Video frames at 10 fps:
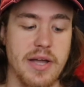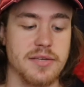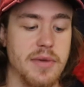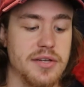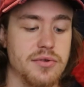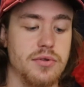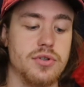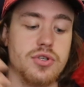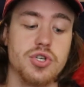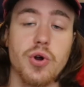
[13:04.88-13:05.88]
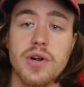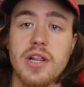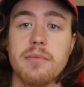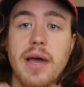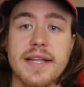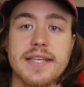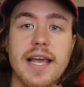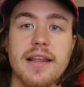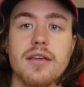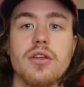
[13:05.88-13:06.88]
back to mental, journaling,
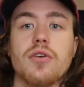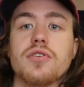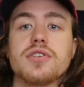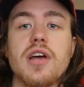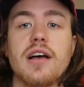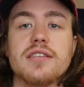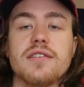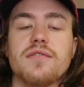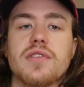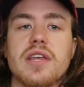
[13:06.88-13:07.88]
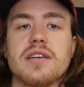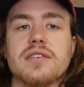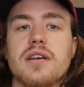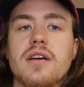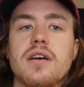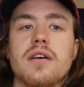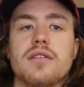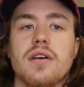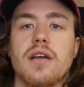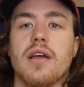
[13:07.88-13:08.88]
meditating, you know, there's tons of things
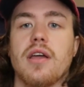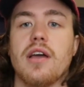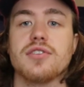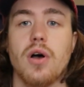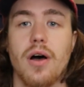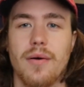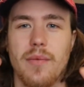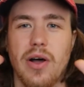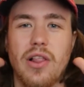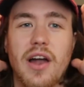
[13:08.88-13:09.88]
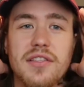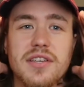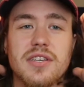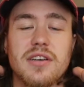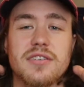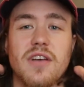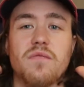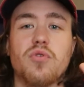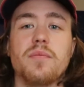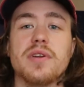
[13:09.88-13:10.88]
that like, a lot of this
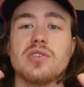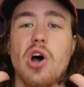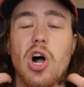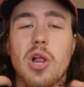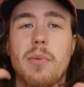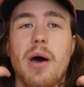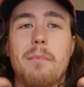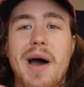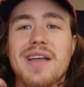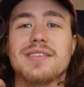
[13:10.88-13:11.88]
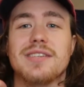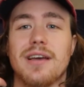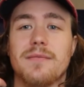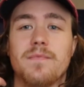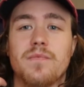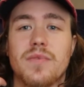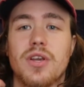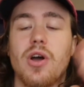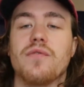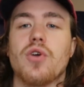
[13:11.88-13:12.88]
self-improvement is all about mindset.
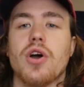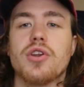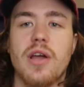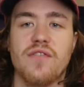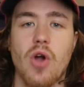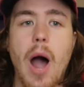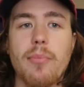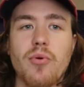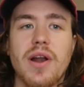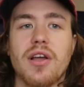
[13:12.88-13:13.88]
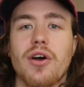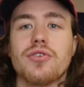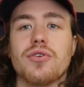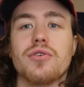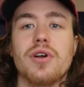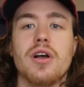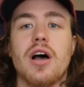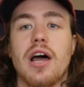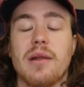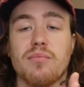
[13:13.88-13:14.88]
You know, if you're operating under
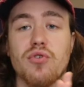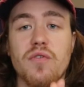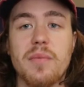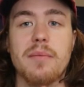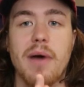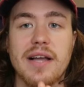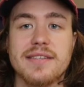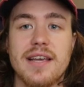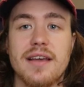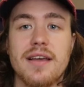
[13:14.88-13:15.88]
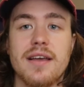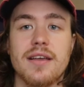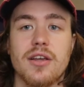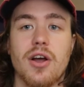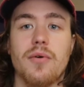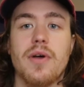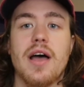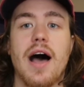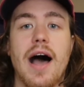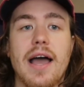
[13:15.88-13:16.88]
an improvement mindset, you know,
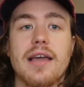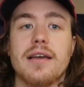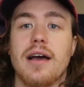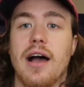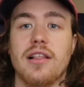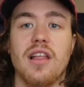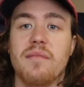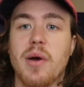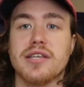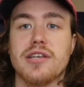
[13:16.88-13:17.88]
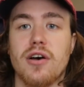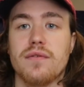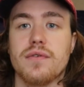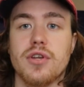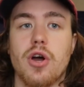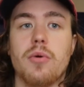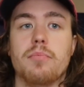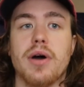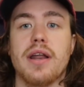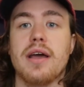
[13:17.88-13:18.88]
I love myself, you know,
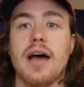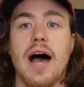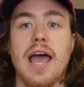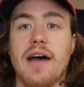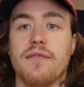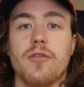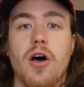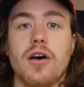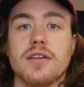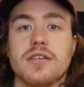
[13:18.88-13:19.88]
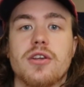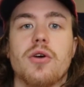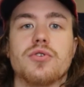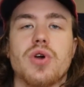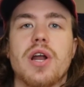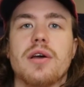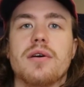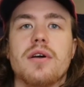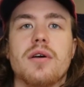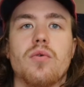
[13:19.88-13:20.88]
but I have flaws, you know, and trying
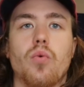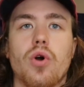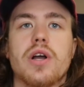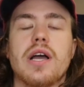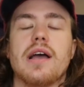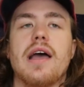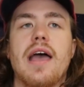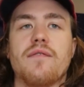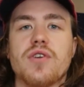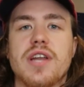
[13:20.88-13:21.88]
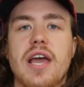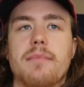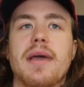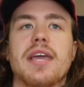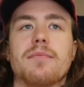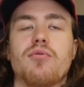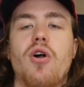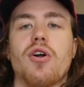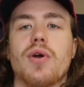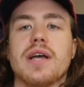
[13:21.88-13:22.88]
to work every day, making
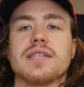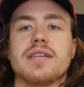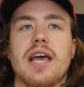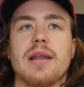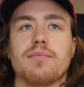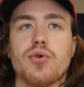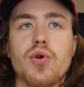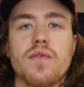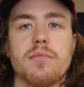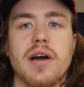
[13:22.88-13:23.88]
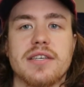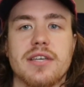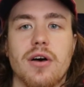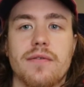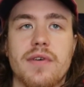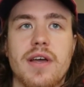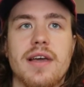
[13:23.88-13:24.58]
progress and improving myself